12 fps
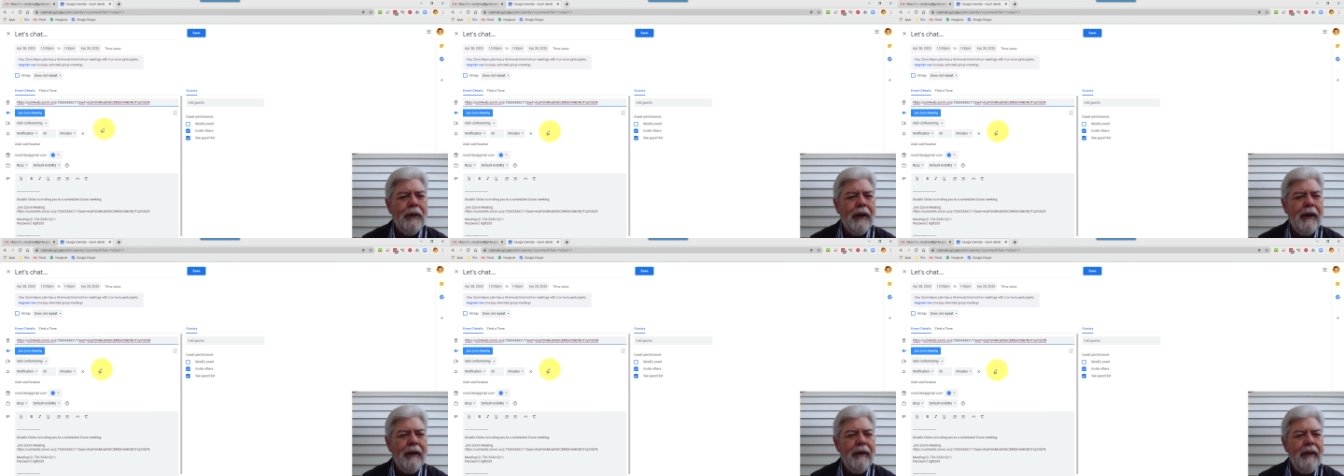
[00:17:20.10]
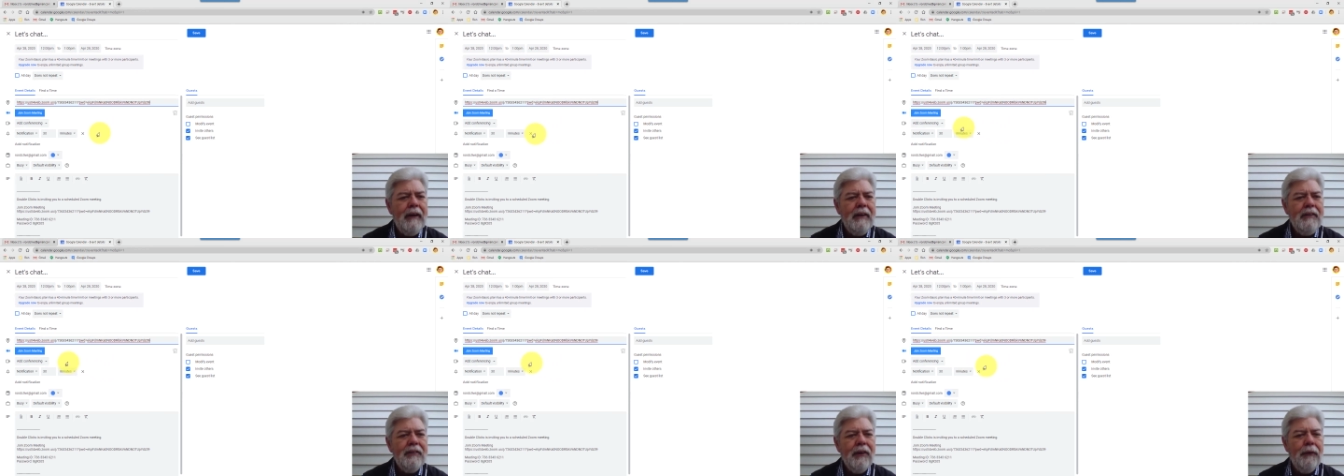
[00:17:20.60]
there.
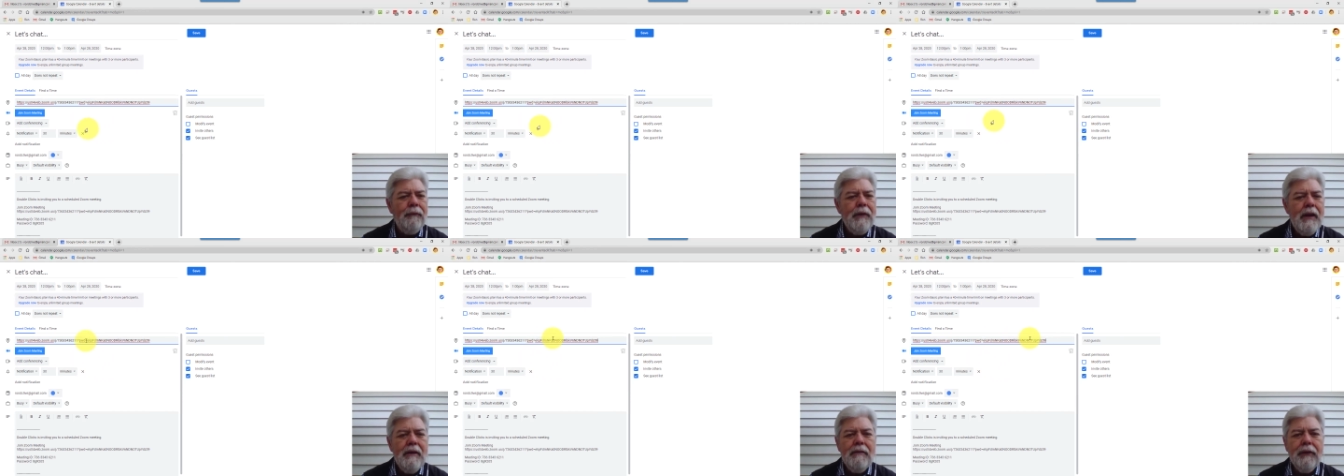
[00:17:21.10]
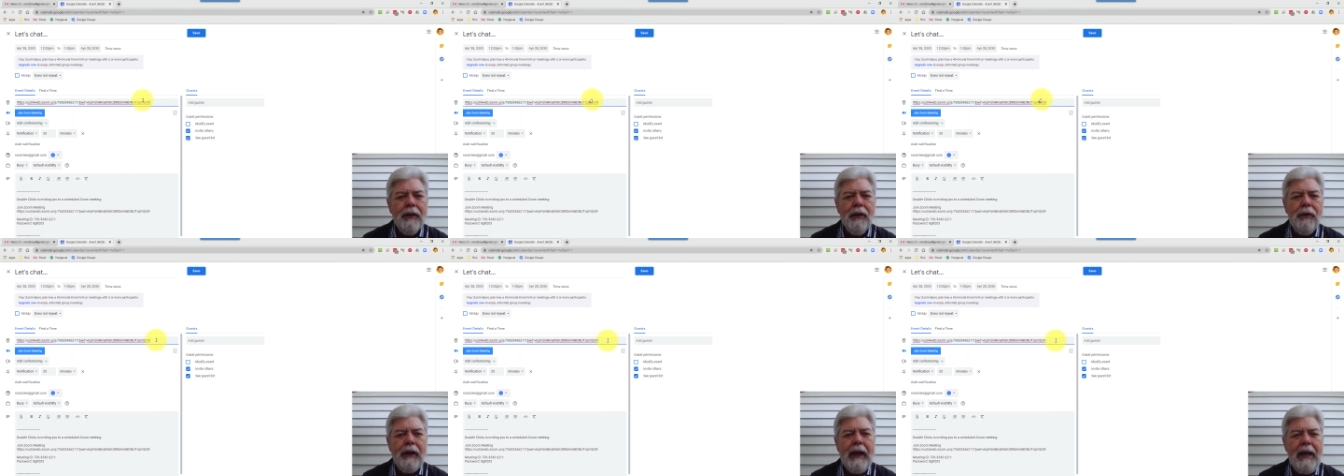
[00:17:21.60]
So for the
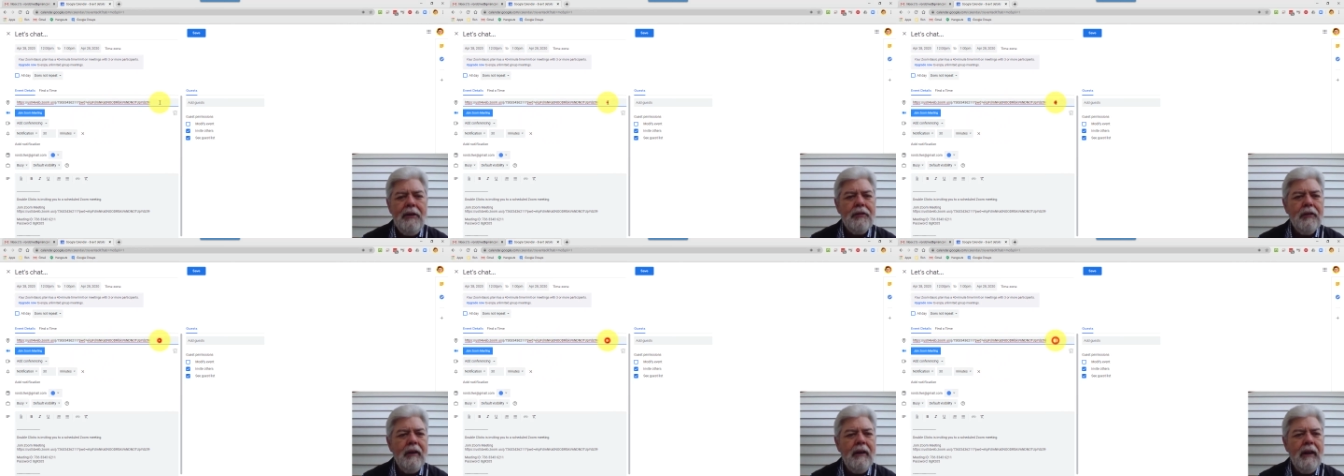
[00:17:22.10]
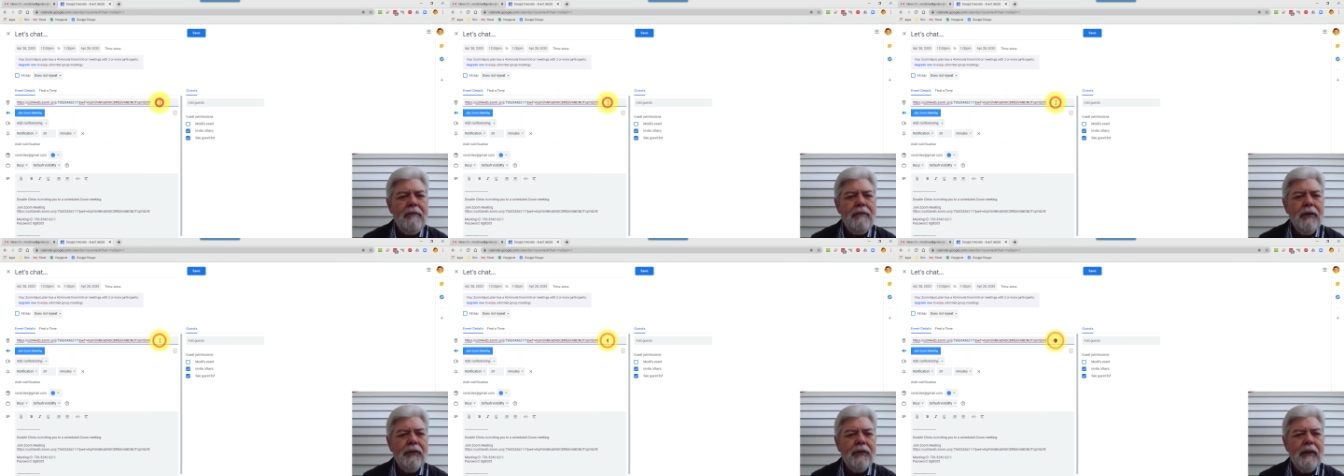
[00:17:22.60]
location, it
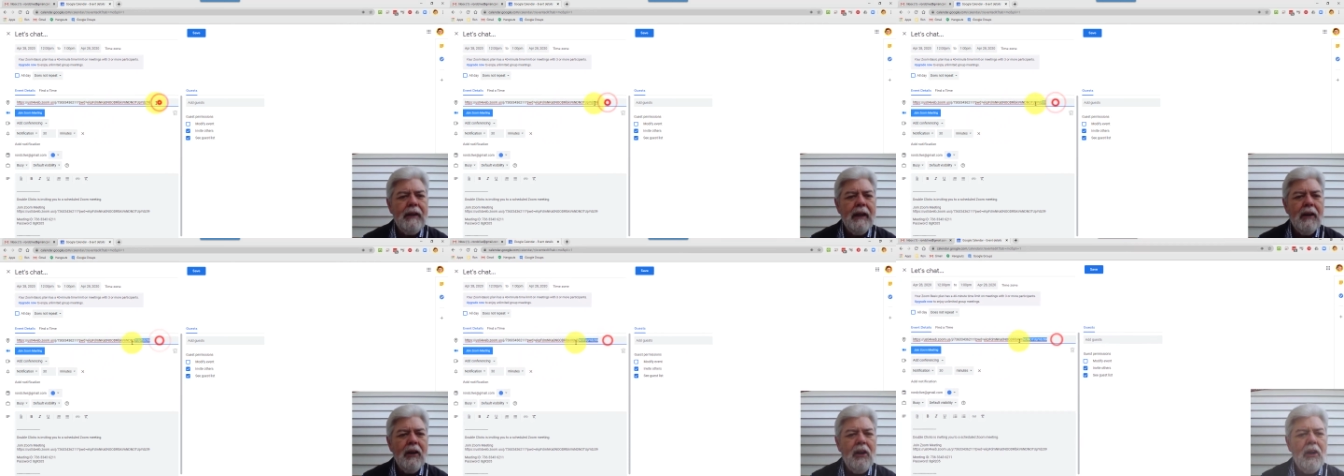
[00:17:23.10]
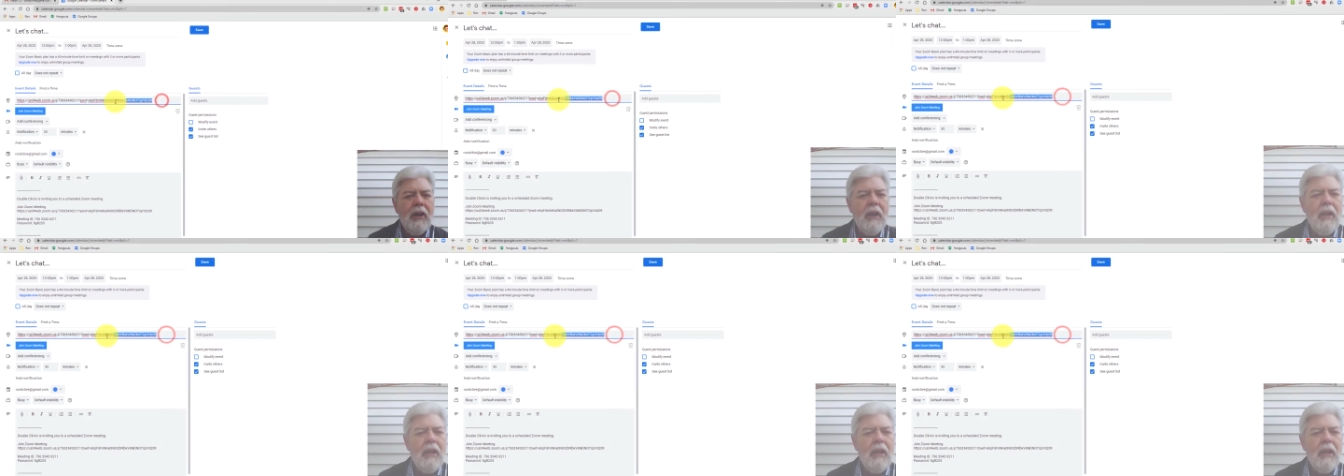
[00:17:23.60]
fills in that long,